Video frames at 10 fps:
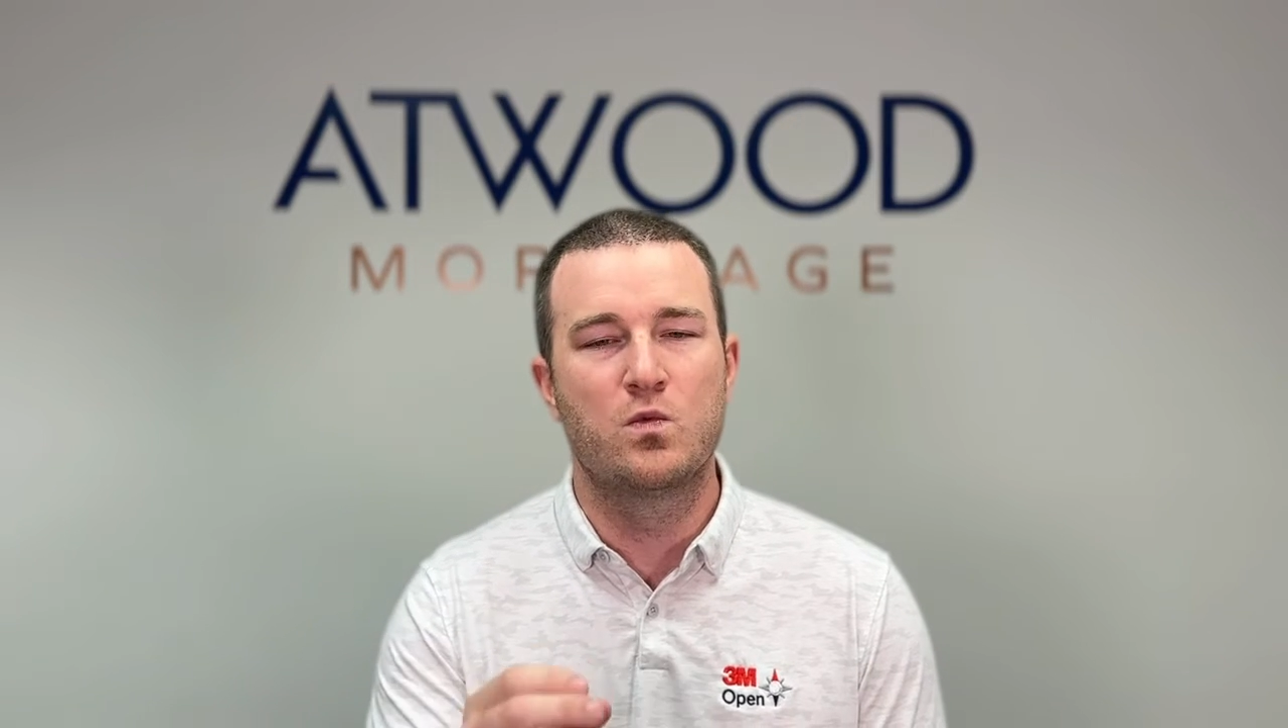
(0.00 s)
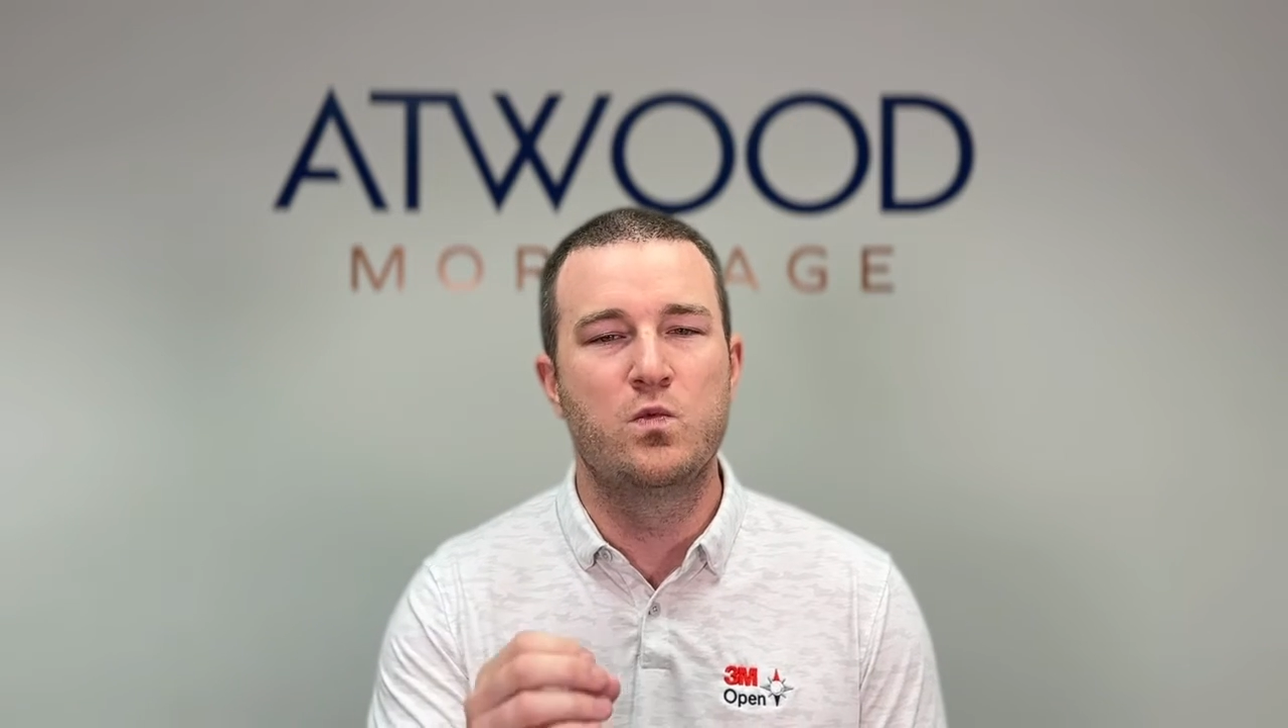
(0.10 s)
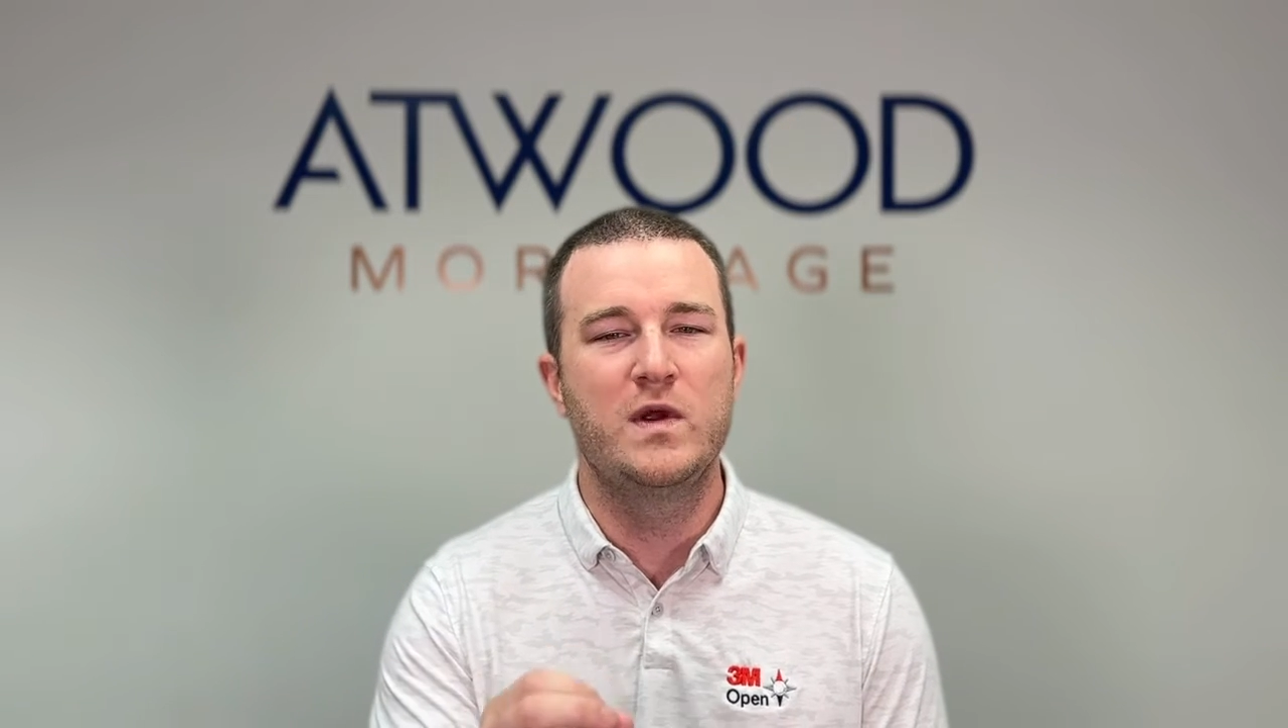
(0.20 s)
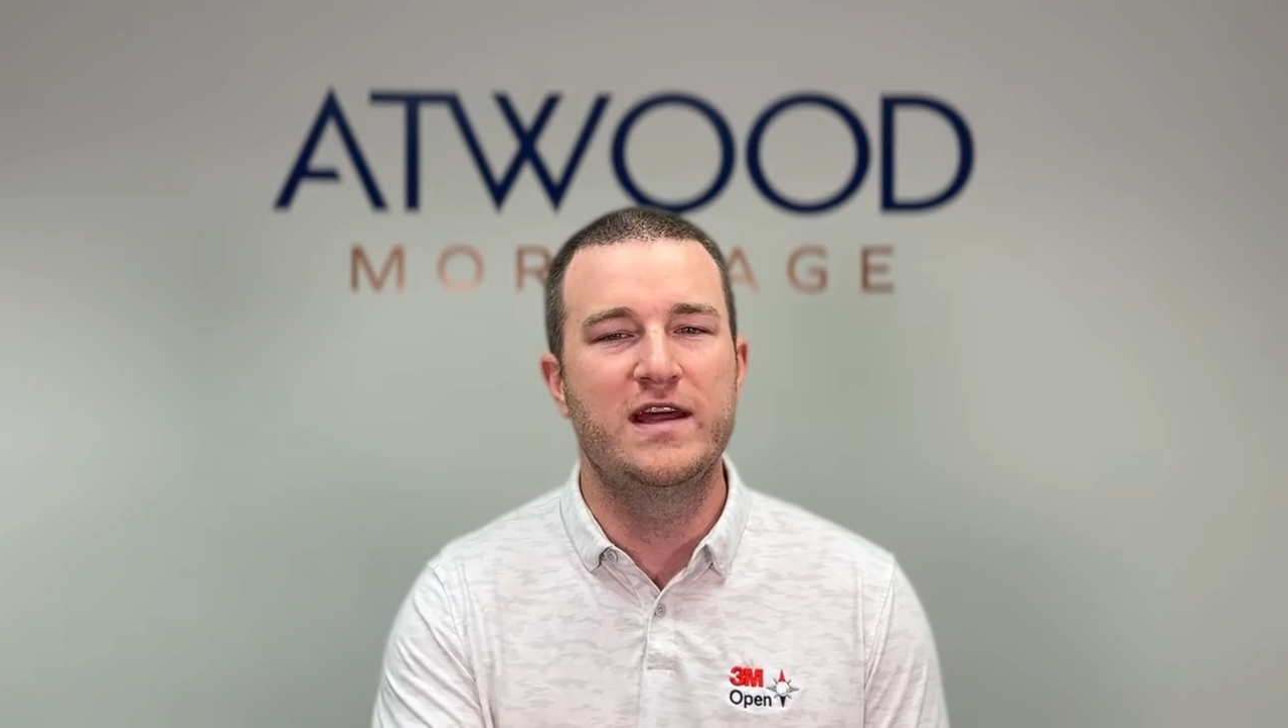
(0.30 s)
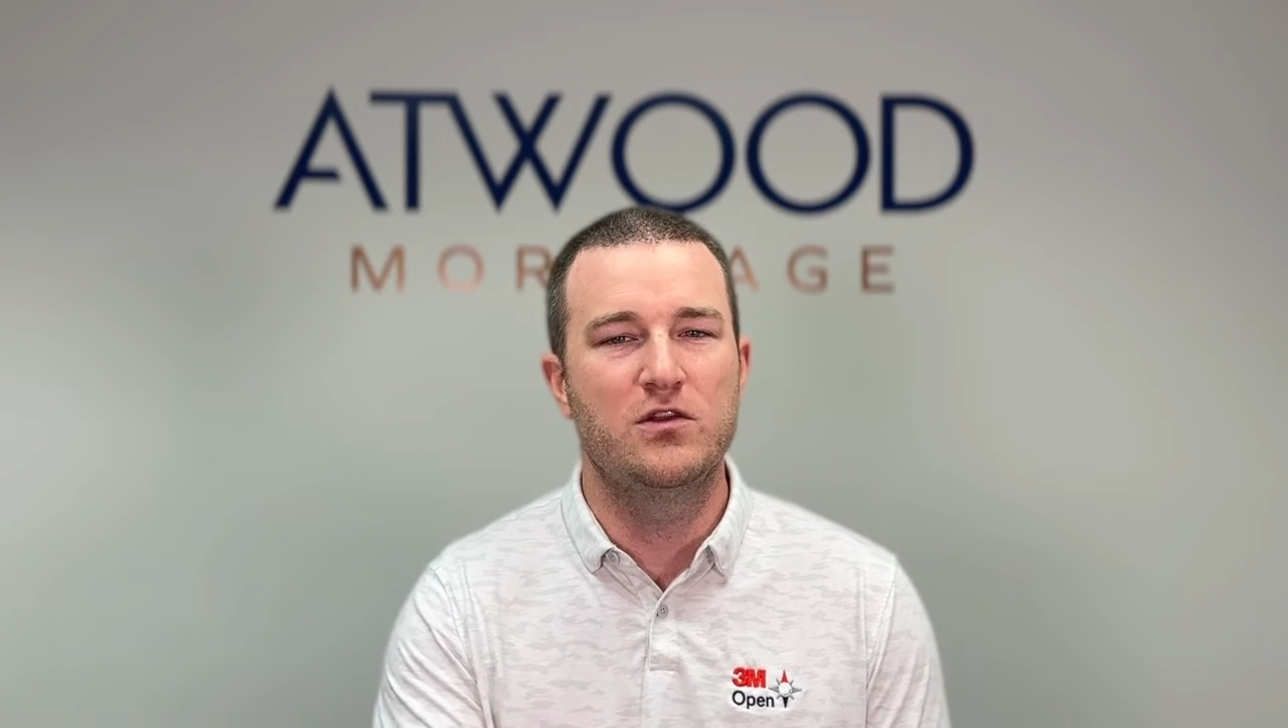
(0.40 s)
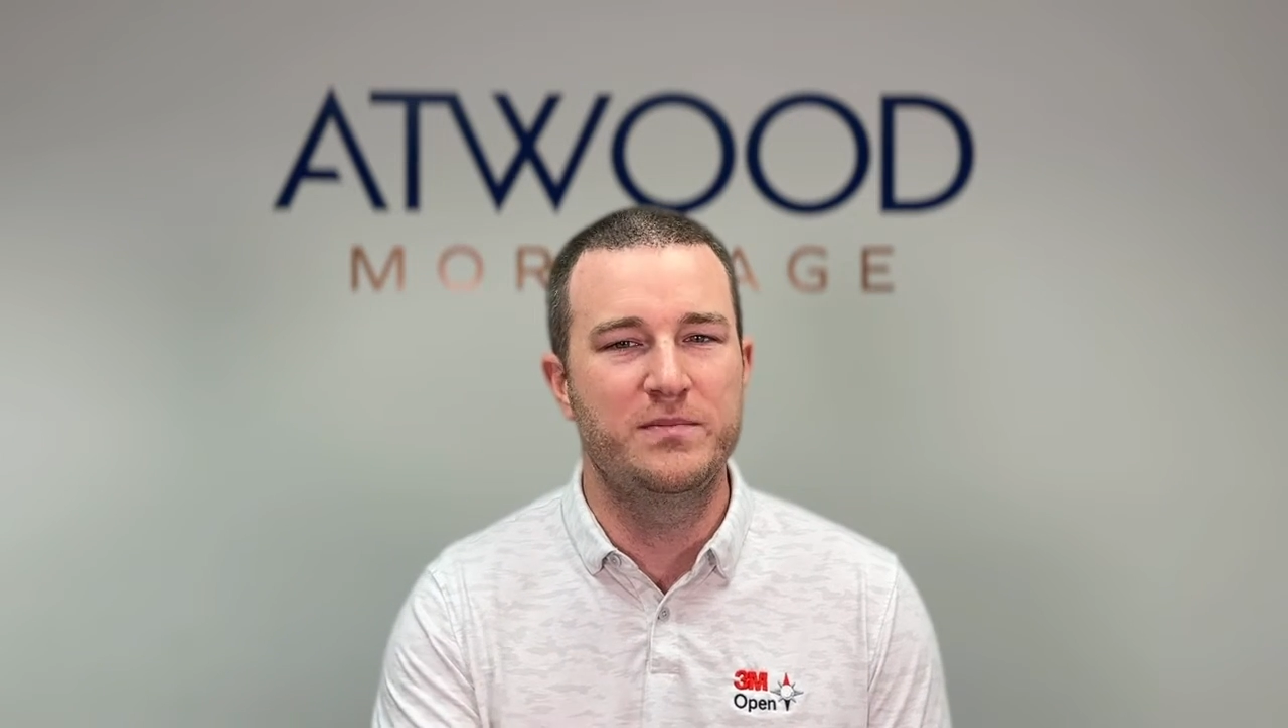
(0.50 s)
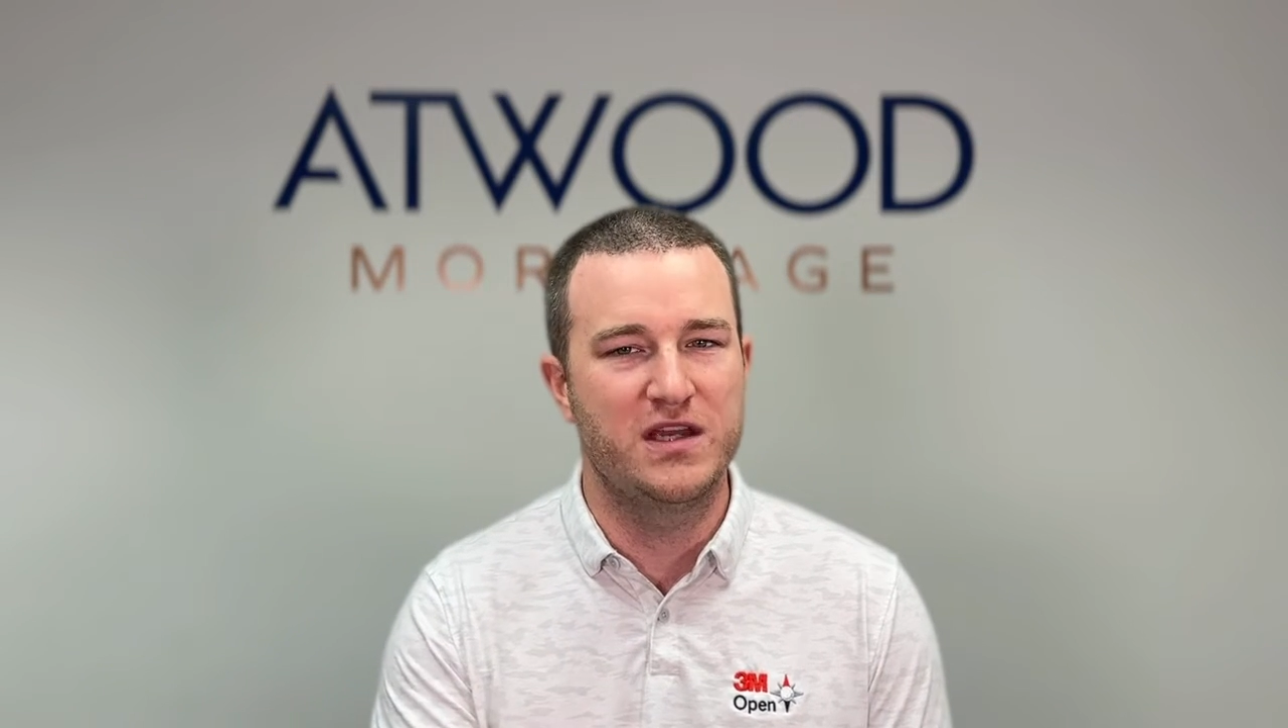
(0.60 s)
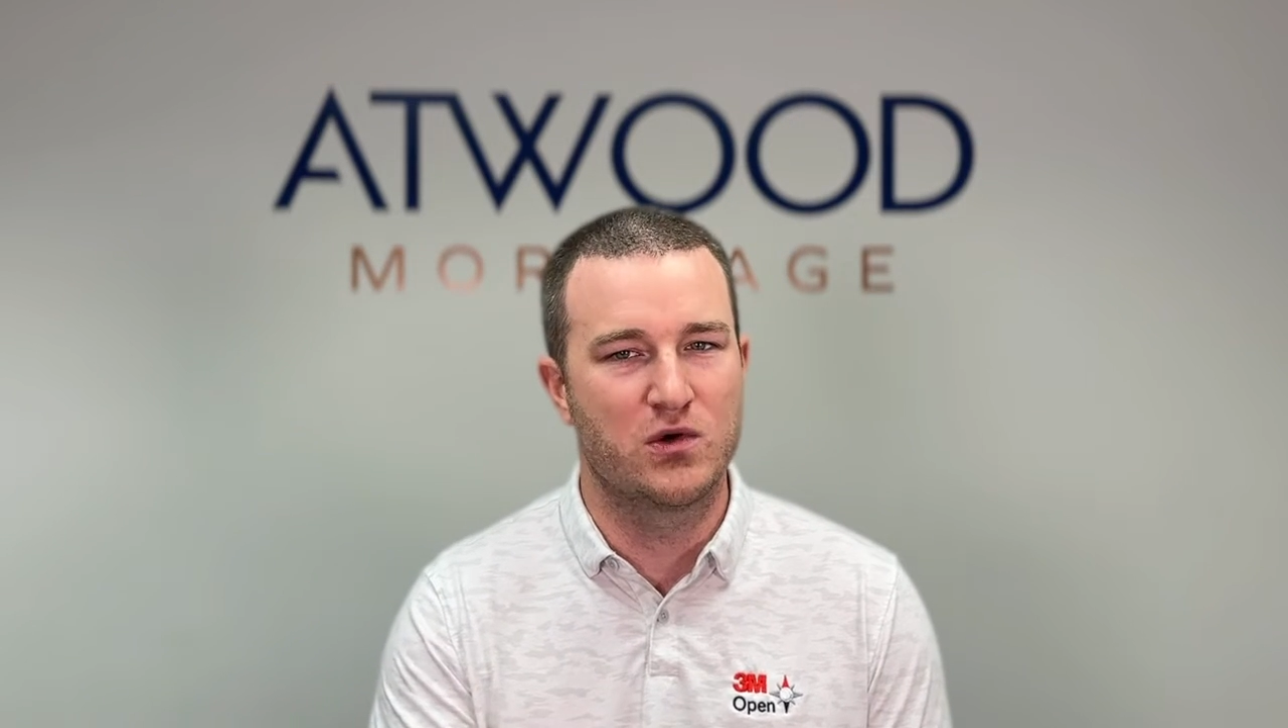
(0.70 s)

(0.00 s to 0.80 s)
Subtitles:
will be